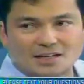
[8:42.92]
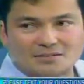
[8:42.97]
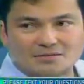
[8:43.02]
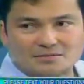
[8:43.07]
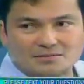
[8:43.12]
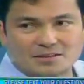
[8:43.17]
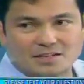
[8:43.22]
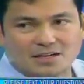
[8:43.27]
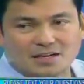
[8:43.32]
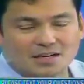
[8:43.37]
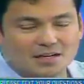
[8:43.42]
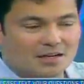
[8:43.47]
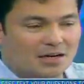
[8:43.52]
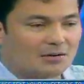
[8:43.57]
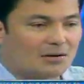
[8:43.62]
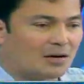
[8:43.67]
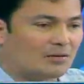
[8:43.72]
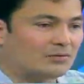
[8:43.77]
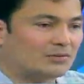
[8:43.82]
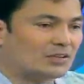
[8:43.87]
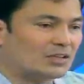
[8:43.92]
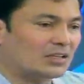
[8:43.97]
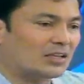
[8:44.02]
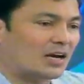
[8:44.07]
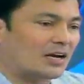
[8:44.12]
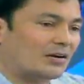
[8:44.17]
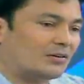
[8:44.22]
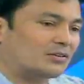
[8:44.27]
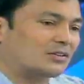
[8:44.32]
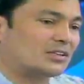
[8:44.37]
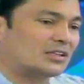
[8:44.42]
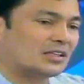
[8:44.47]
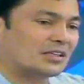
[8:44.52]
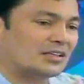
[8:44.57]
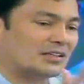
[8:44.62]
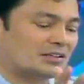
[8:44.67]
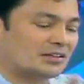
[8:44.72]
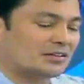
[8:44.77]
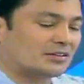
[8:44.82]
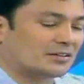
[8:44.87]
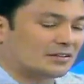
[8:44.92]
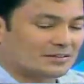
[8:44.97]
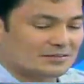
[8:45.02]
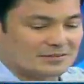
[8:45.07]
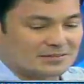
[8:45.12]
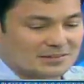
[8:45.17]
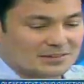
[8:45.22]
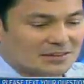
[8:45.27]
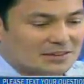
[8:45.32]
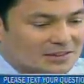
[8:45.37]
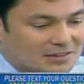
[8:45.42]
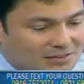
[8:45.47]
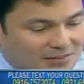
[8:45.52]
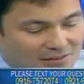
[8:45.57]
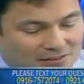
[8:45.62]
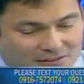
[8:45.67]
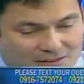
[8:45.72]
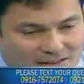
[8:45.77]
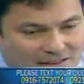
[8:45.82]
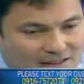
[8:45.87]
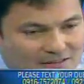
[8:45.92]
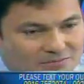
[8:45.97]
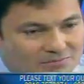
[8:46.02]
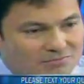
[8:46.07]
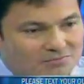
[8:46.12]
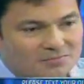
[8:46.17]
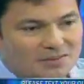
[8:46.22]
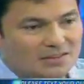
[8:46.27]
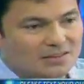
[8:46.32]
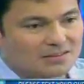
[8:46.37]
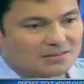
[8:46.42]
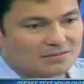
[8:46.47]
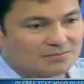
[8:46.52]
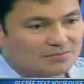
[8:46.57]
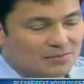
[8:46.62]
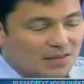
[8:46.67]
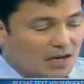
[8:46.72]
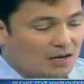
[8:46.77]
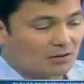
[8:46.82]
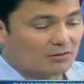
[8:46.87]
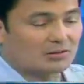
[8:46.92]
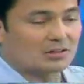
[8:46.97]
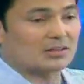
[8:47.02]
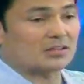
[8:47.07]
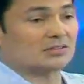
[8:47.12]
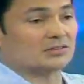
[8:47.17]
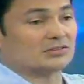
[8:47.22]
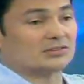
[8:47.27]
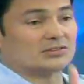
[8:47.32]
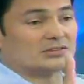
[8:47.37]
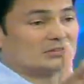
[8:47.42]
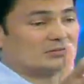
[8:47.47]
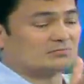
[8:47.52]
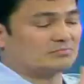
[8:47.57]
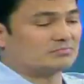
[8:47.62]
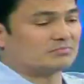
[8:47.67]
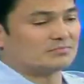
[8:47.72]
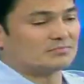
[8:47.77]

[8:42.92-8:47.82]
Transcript: that, yeah. I, I, would, I, would, clean her and, you know, and all that. Mm -hmm. And now look at her, she's...